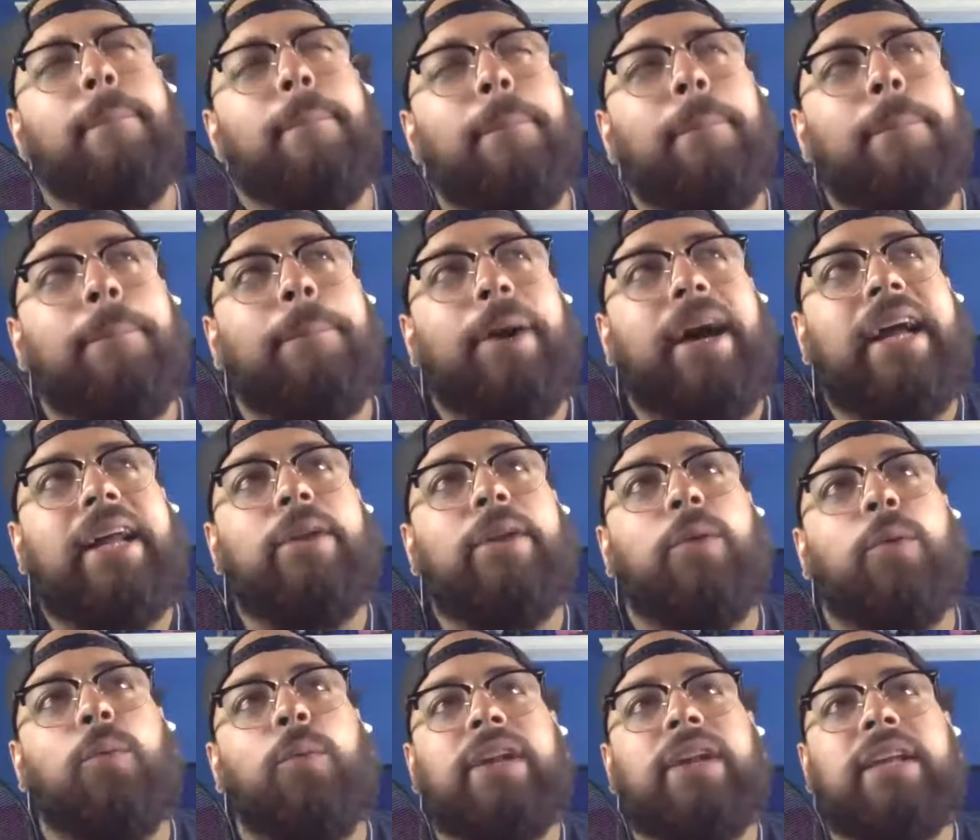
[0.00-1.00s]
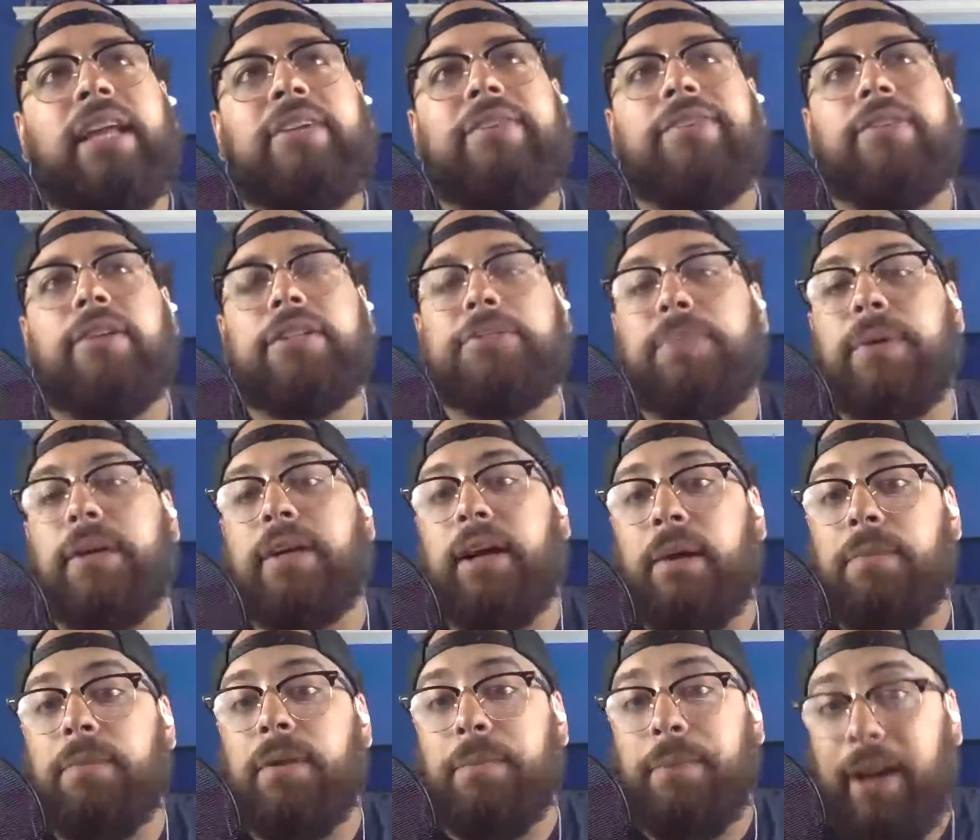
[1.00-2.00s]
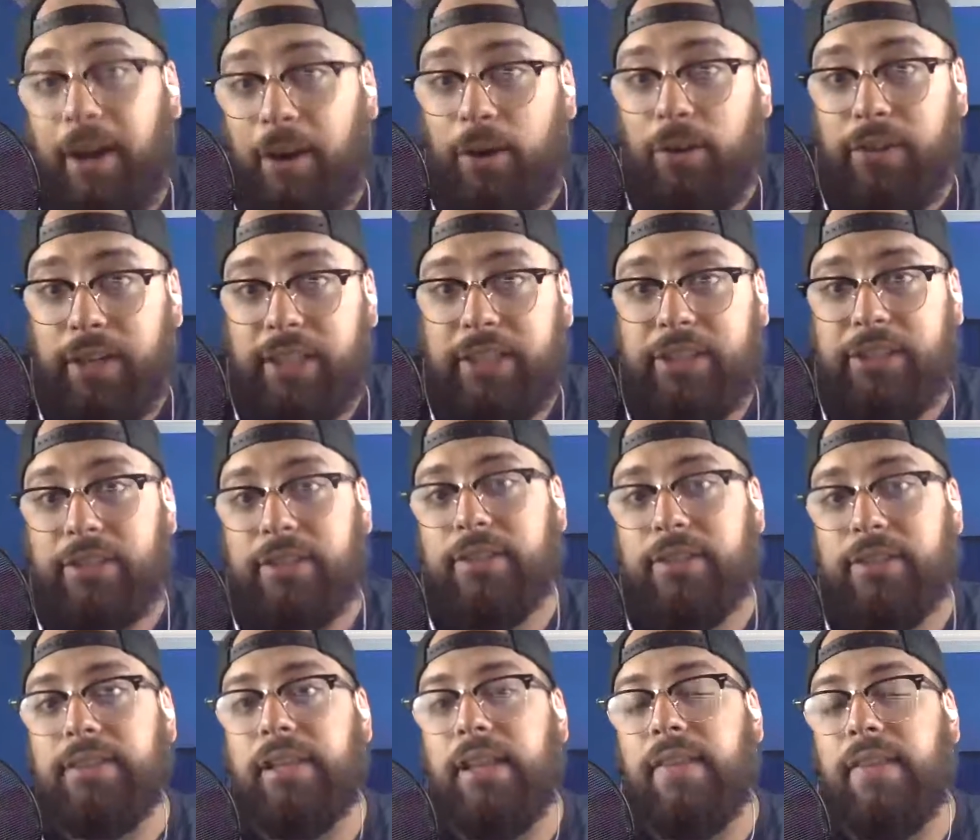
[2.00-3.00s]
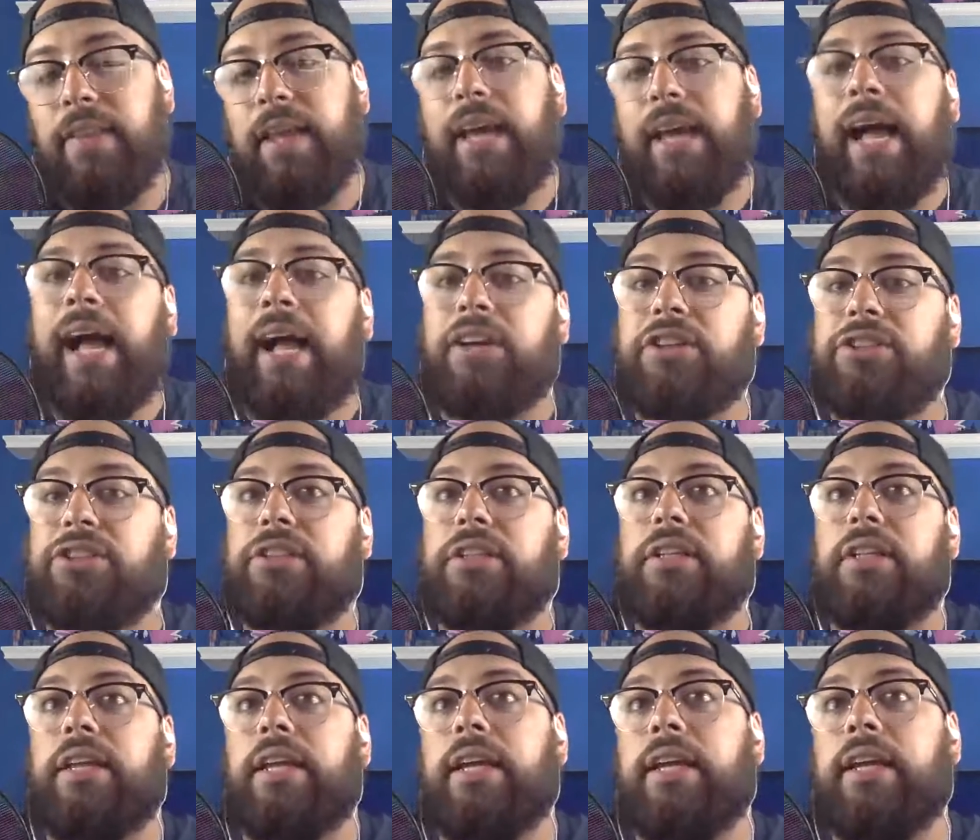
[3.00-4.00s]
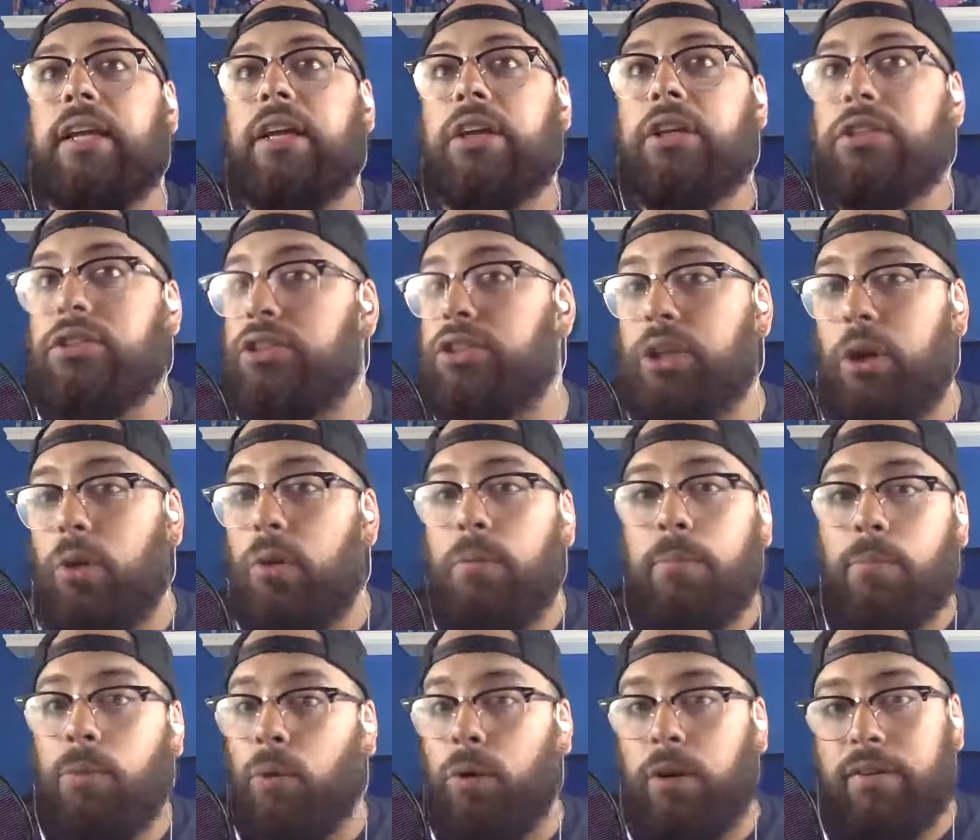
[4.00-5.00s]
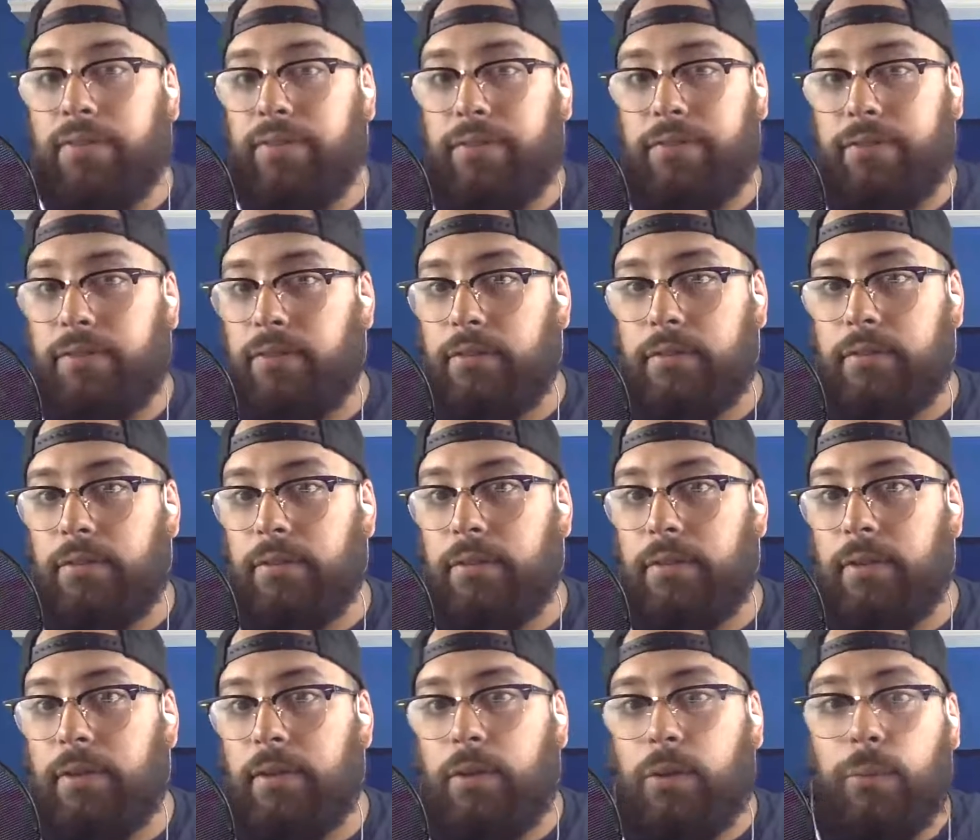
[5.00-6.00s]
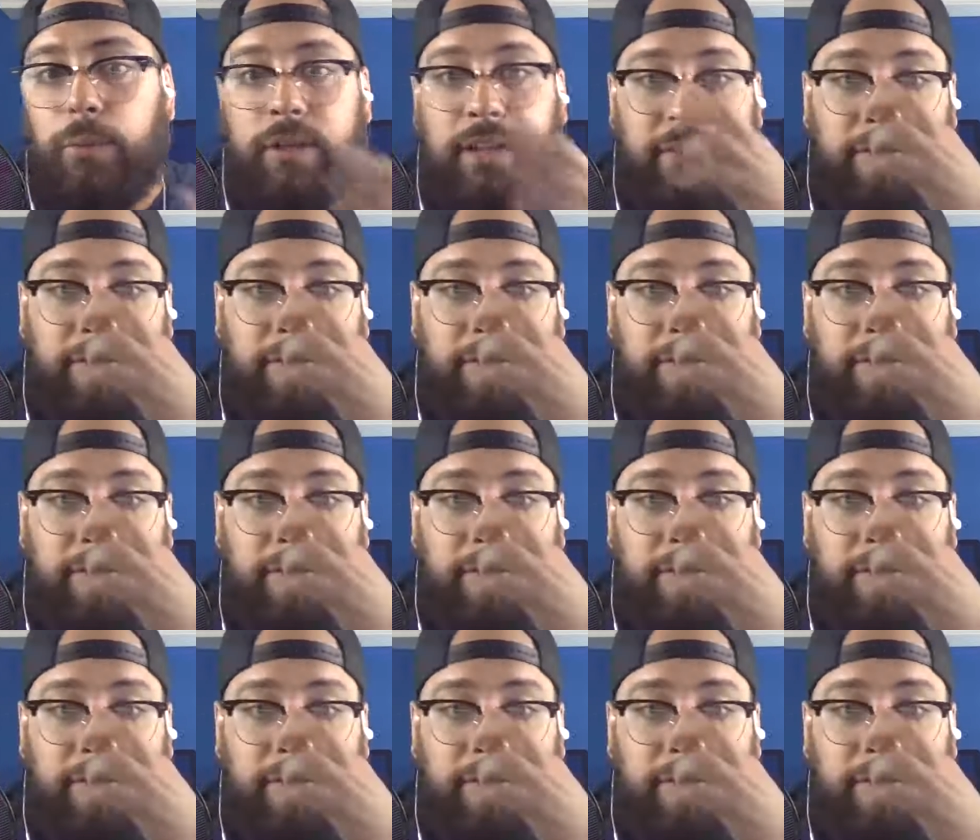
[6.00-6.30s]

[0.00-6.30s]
but when they first become the Power Rangers, they actually don't morph. When they